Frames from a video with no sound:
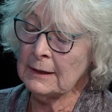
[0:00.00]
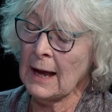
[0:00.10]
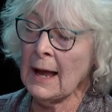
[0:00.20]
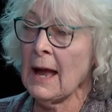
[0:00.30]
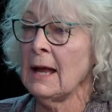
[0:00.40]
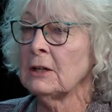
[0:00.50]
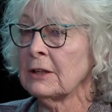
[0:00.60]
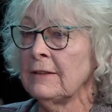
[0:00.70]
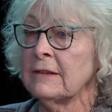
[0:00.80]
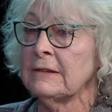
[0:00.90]
I, I, look
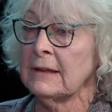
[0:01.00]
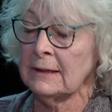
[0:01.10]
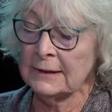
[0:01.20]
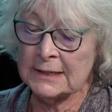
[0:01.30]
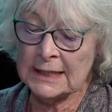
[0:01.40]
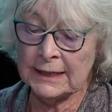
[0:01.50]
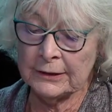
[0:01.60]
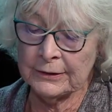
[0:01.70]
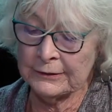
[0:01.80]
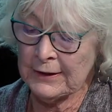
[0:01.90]
at this in
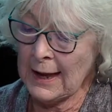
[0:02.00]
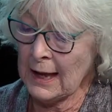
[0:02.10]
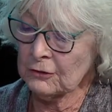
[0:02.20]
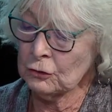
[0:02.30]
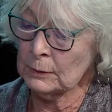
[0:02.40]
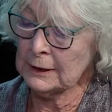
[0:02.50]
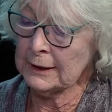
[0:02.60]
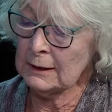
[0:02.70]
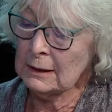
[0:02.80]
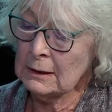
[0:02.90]
tiers actually.